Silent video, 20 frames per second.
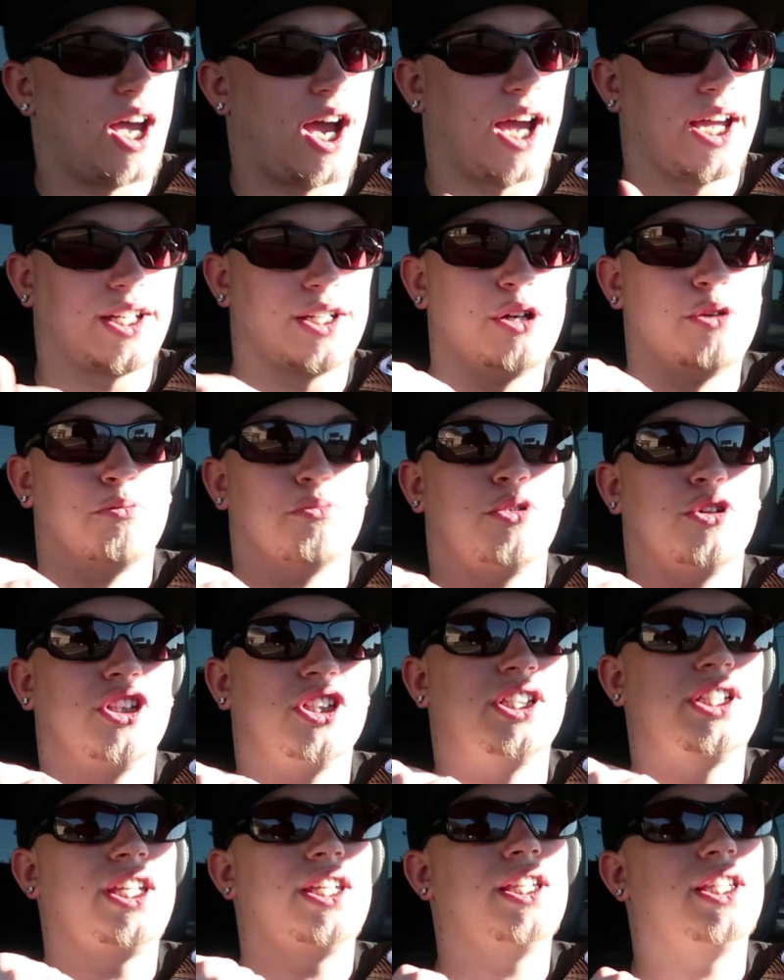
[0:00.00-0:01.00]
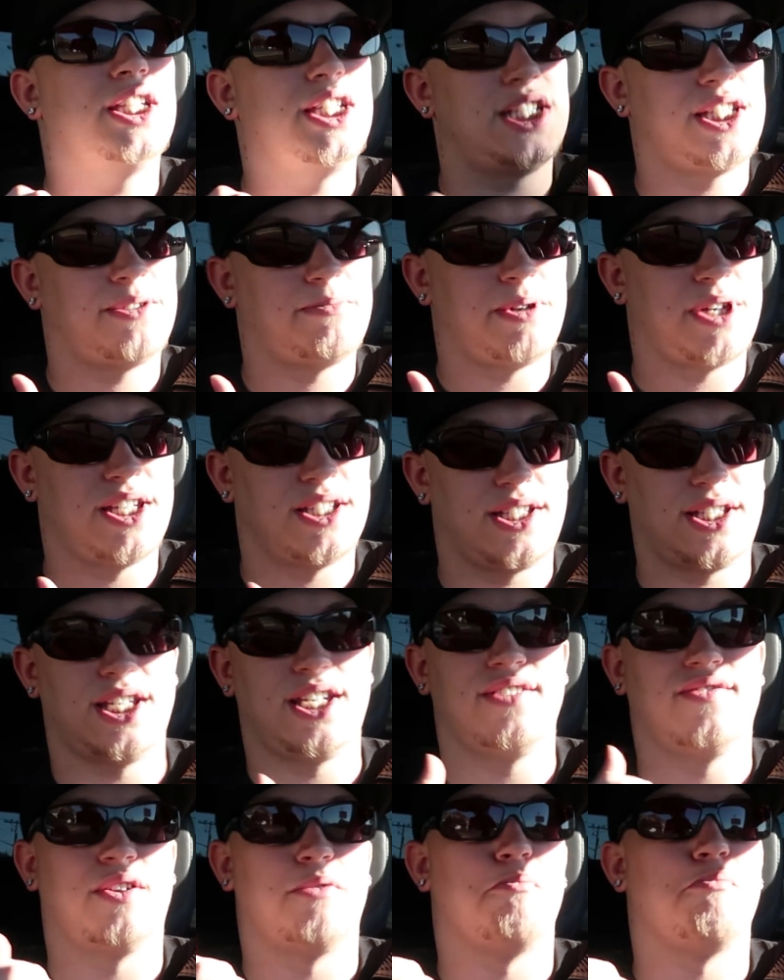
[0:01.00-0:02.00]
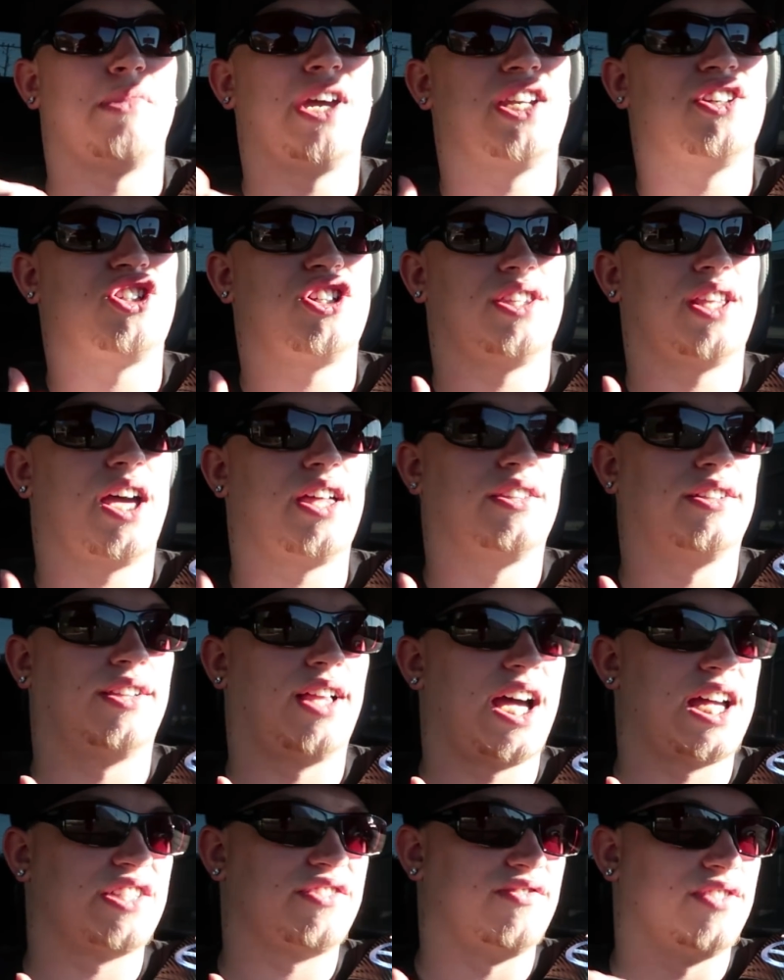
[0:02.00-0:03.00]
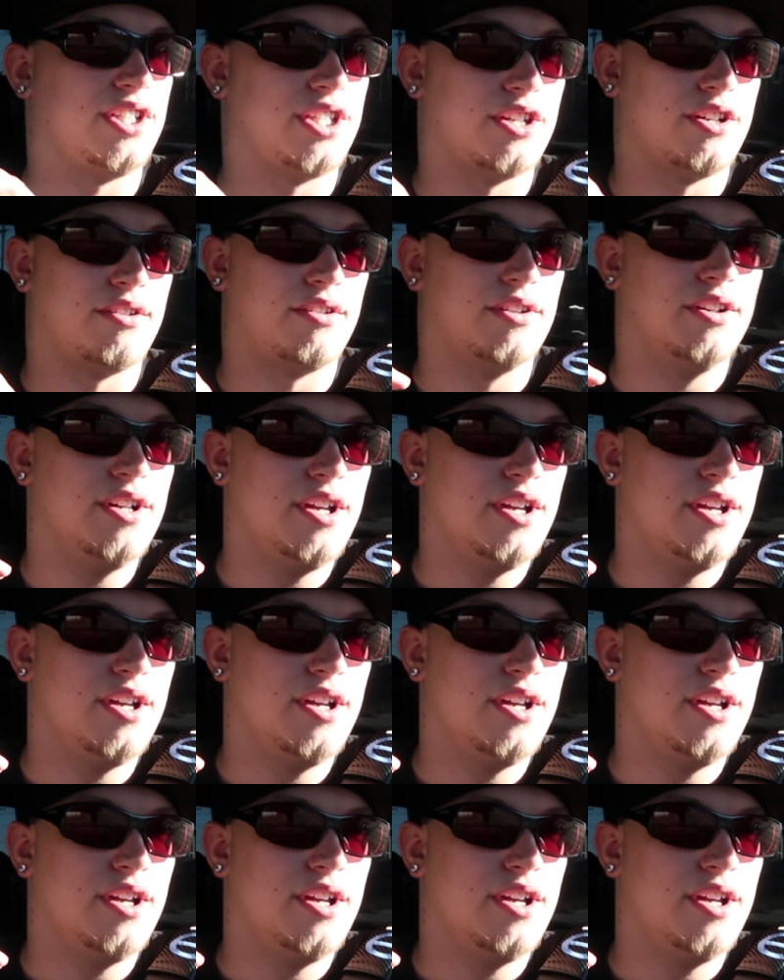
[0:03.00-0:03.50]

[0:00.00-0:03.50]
I completely spaced to even mention that in the last video.